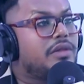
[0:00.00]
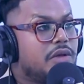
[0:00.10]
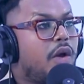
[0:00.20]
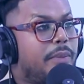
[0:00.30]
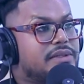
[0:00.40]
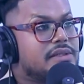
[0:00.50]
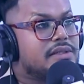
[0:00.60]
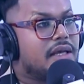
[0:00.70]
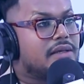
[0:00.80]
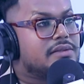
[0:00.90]
the opposite
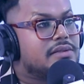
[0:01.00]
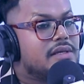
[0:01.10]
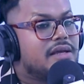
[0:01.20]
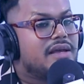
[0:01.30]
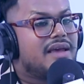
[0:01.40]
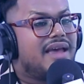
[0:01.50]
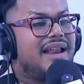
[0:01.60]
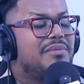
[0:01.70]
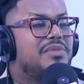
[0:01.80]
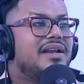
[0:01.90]
sex. And
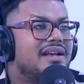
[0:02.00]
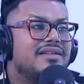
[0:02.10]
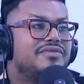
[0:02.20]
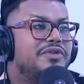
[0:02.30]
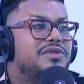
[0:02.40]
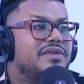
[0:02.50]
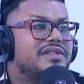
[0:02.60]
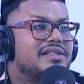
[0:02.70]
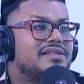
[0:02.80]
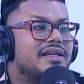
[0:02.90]
I'm really confused if it's
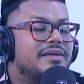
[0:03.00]
a sin.